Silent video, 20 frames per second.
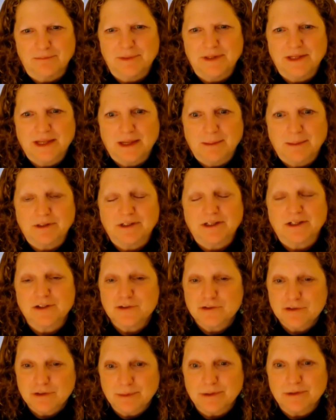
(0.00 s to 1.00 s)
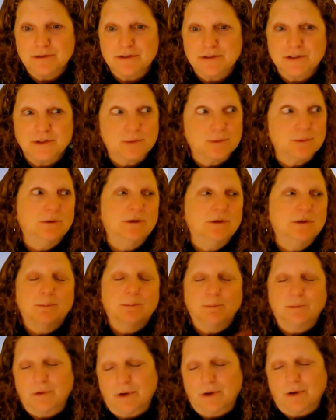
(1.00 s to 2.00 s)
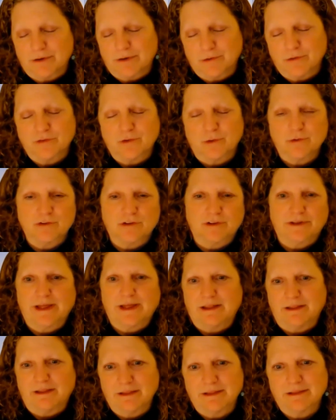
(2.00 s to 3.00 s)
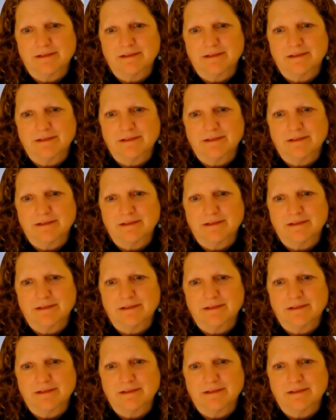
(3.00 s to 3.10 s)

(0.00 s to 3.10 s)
being able to contribute to broader social health.